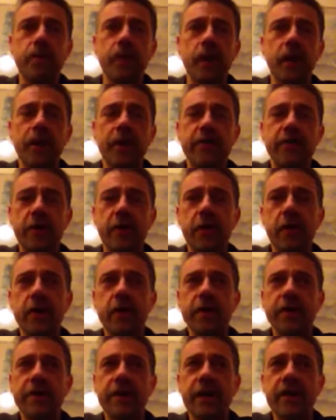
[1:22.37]
It's
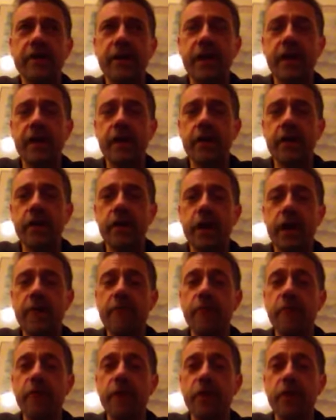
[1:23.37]
hurtling down the hill and
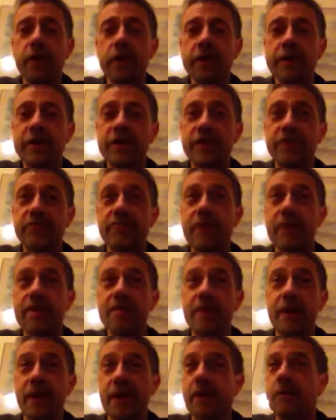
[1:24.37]
everybody on it is
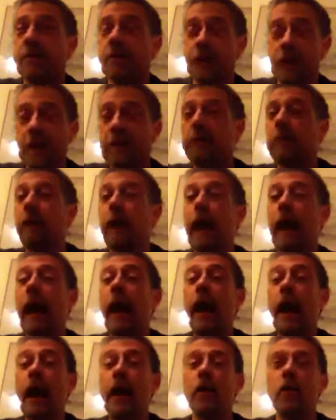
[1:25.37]
screaming, like,
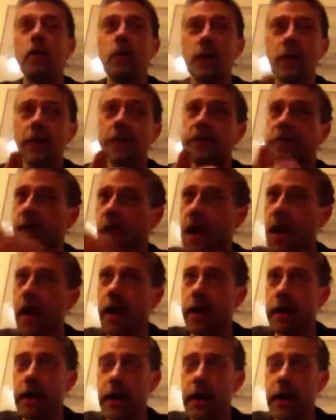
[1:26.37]
we're going to die.